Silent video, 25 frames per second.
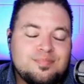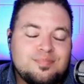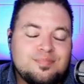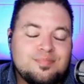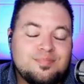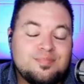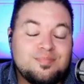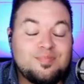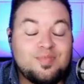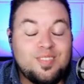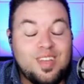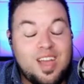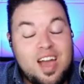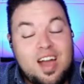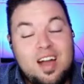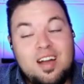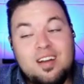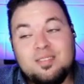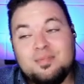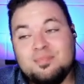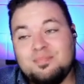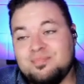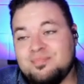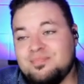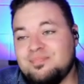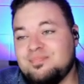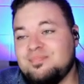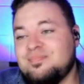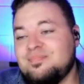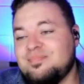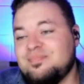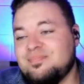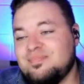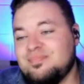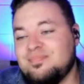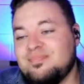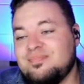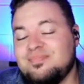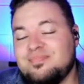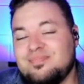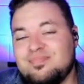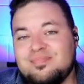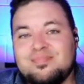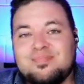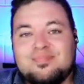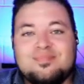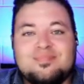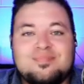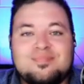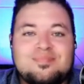
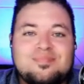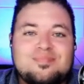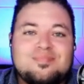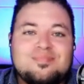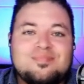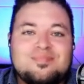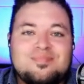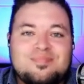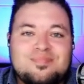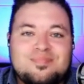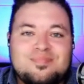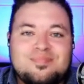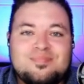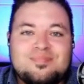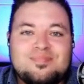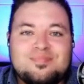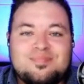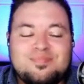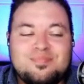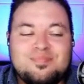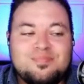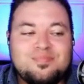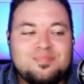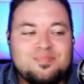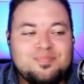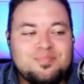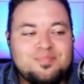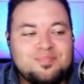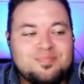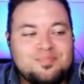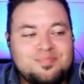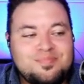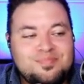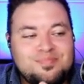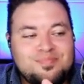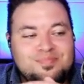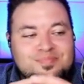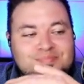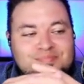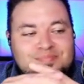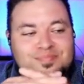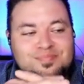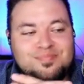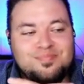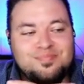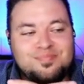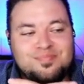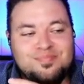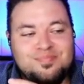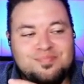
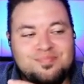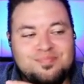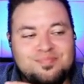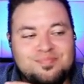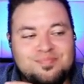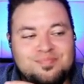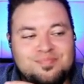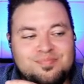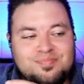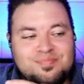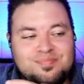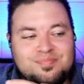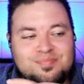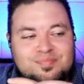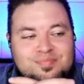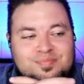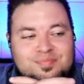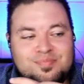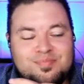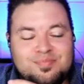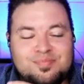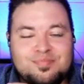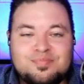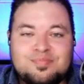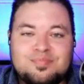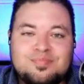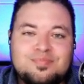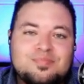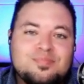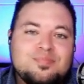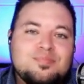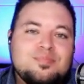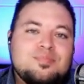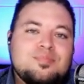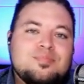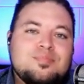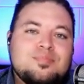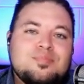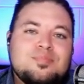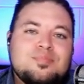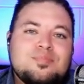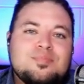No words are spoken by the person on screen.